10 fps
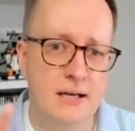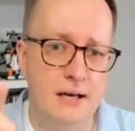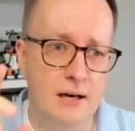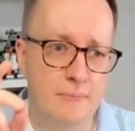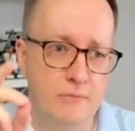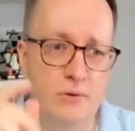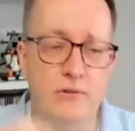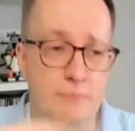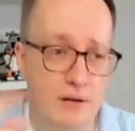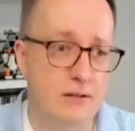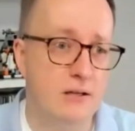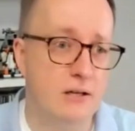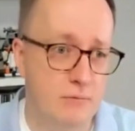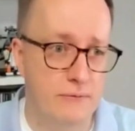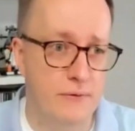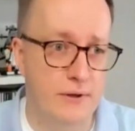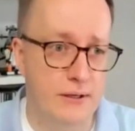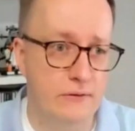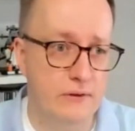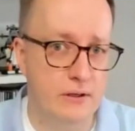to explain a couple of
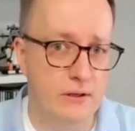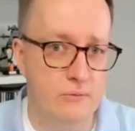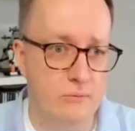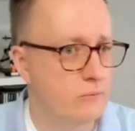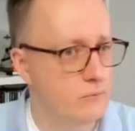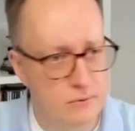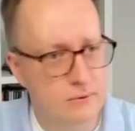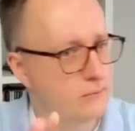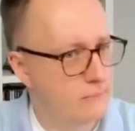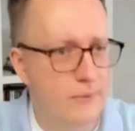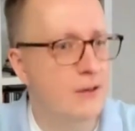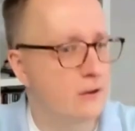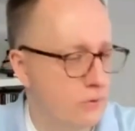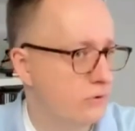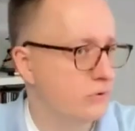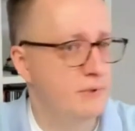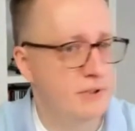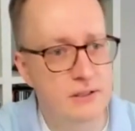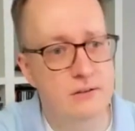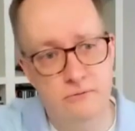things and that are going to be
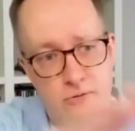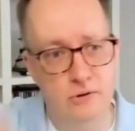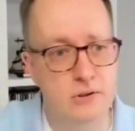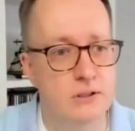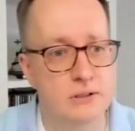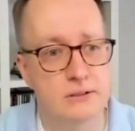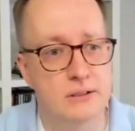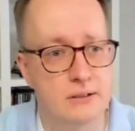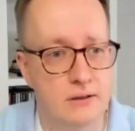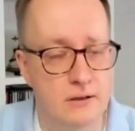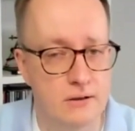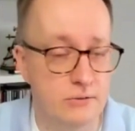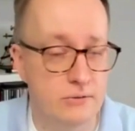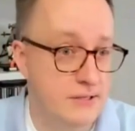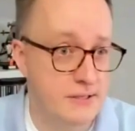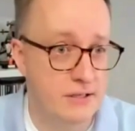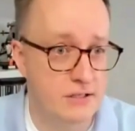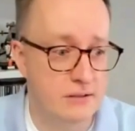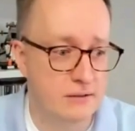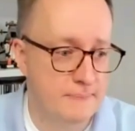needed for today's
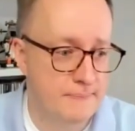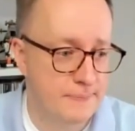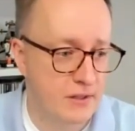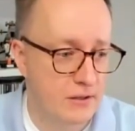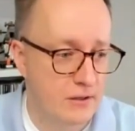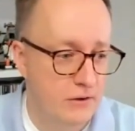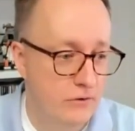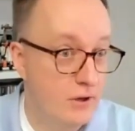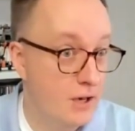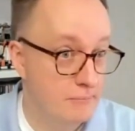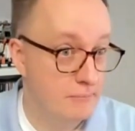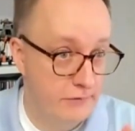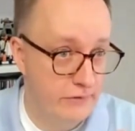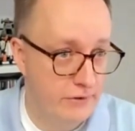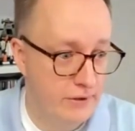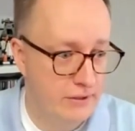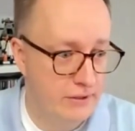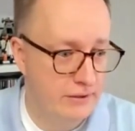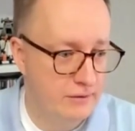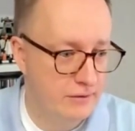session. So I'm
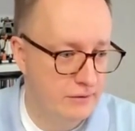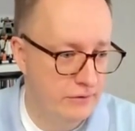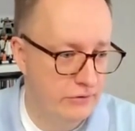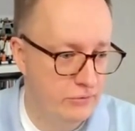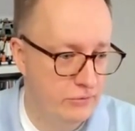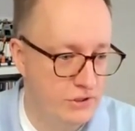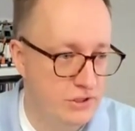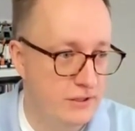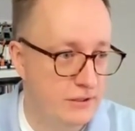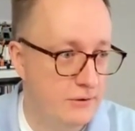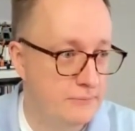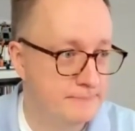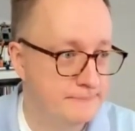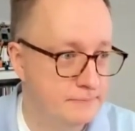starting the screen share now.